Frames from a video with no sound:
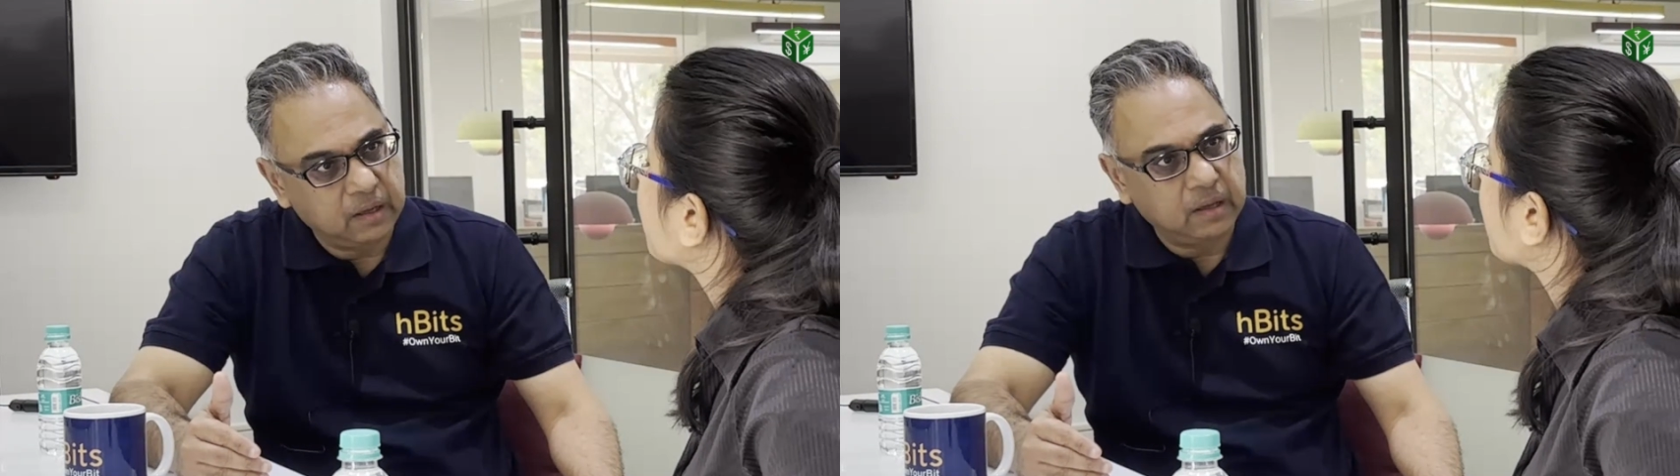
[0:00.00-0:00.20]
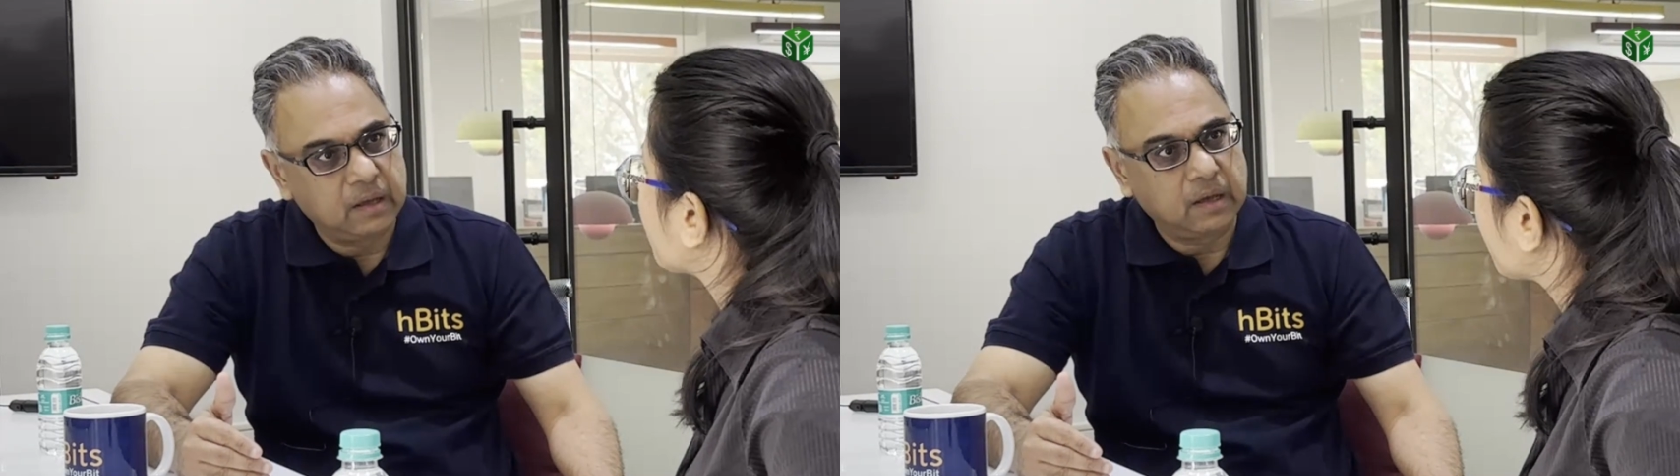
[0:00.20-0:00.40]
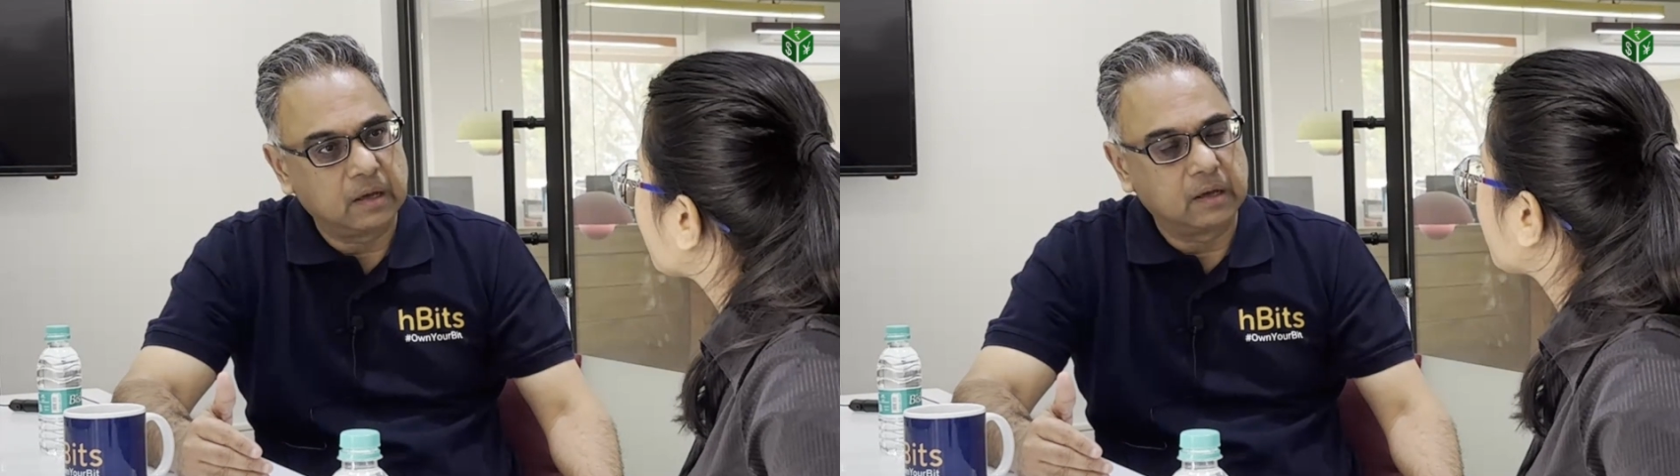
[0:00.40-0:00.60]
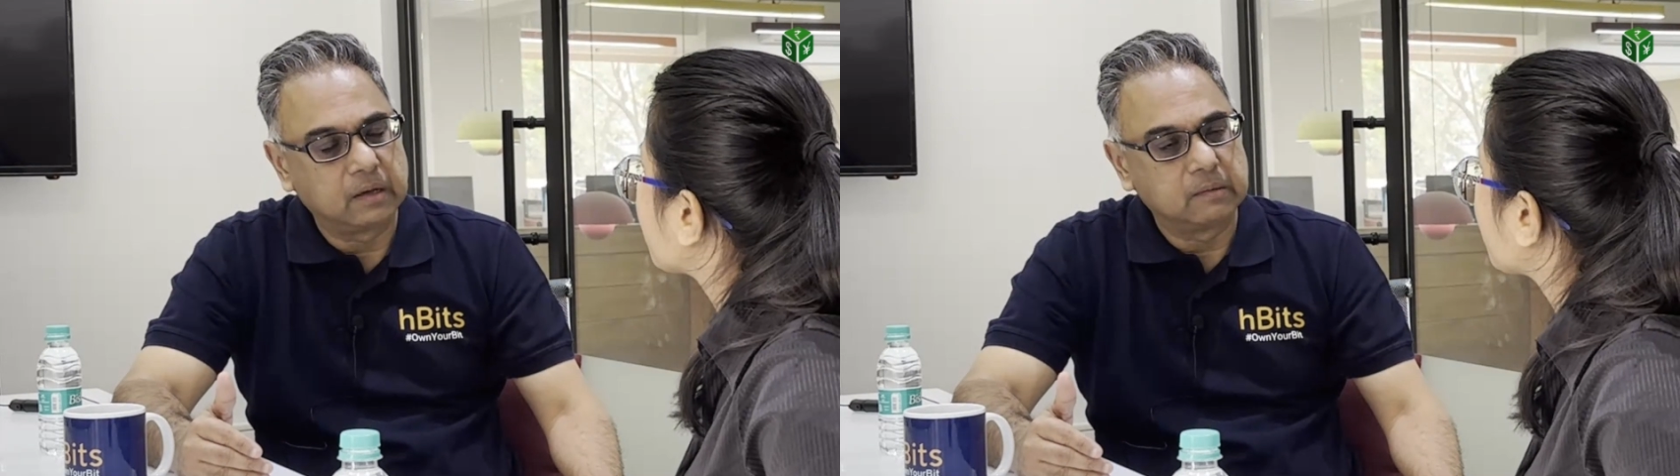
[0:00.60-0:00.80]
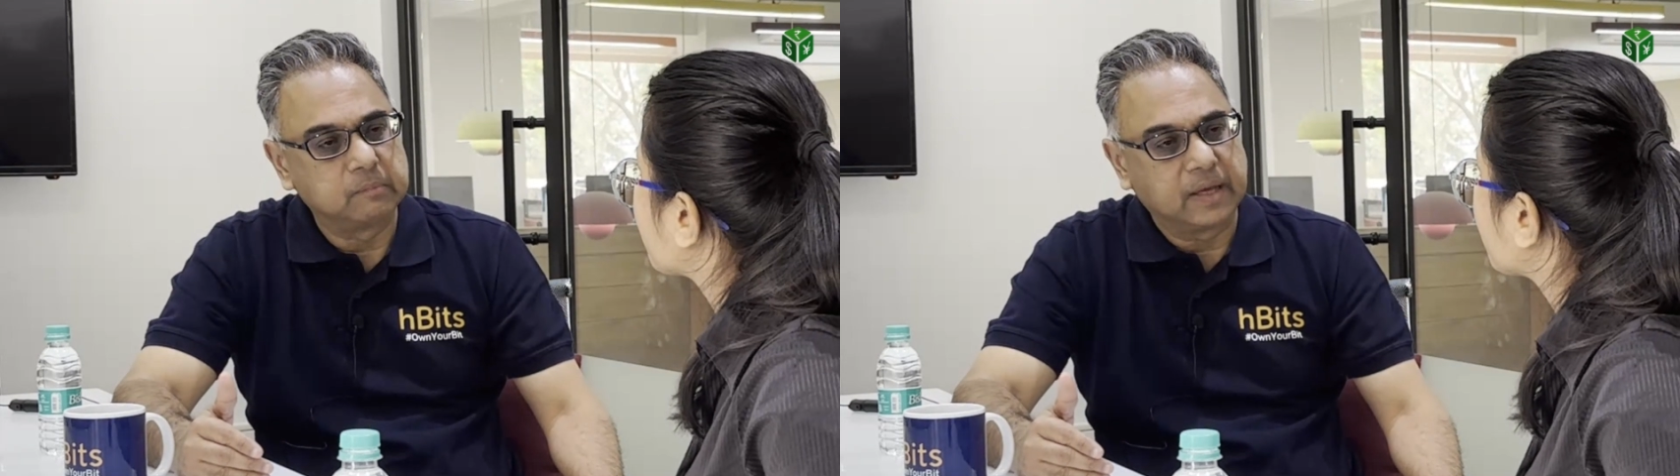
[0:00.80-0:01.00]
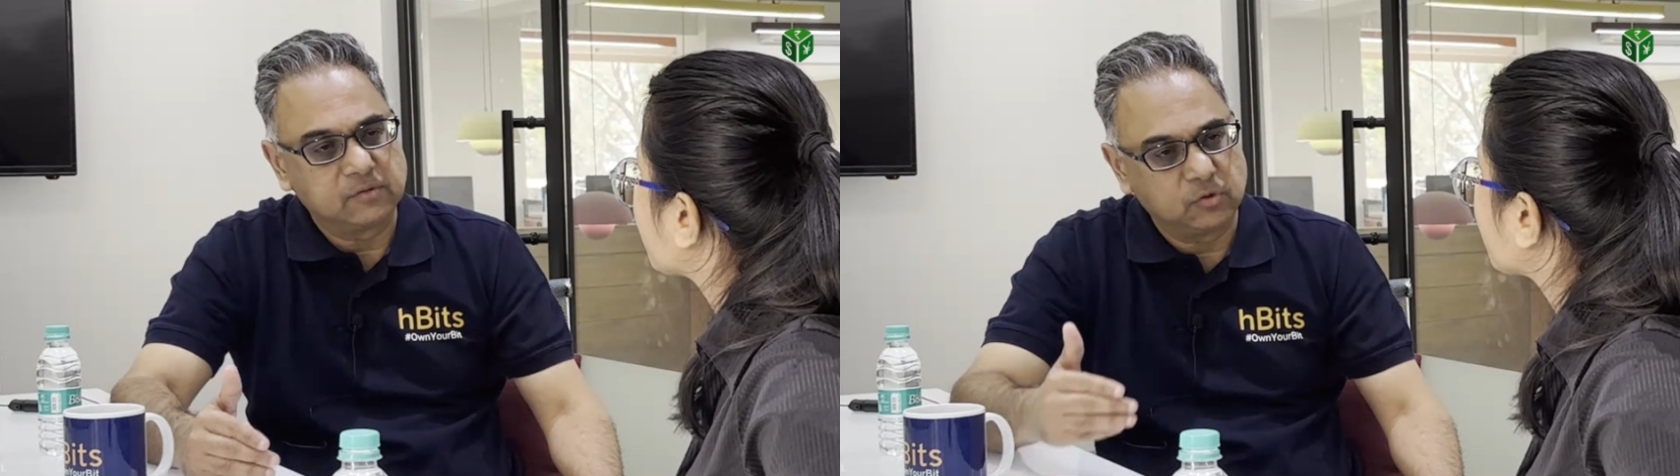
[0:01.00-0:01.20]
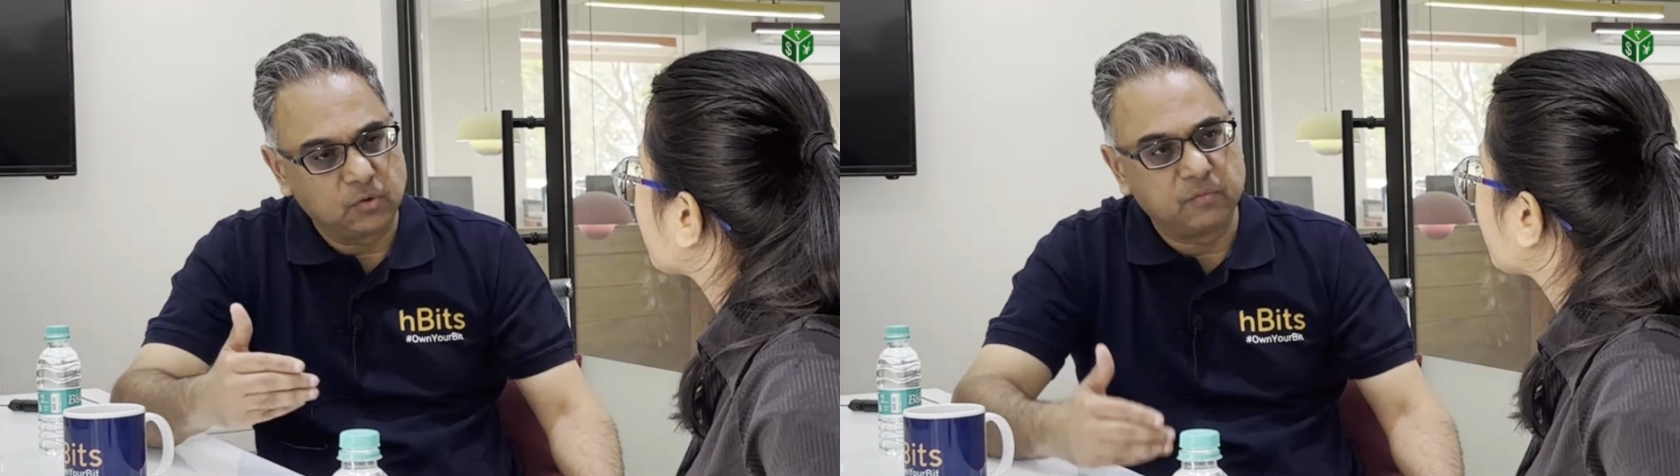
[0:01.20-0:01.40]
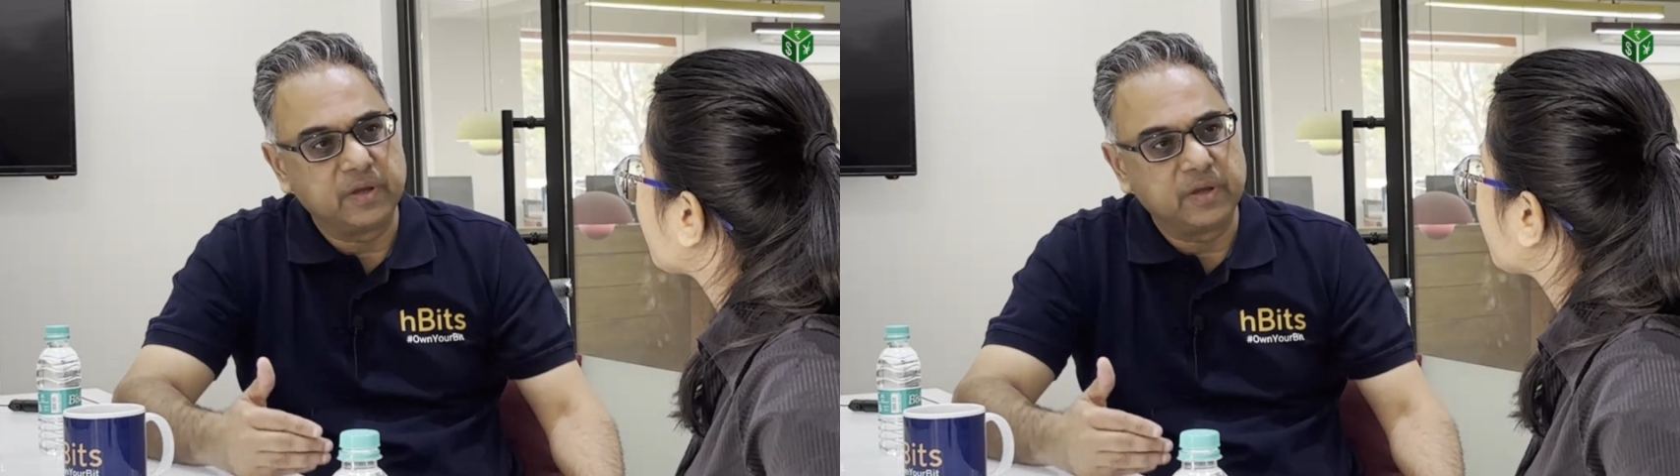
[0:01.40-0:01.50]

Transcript: As you know, we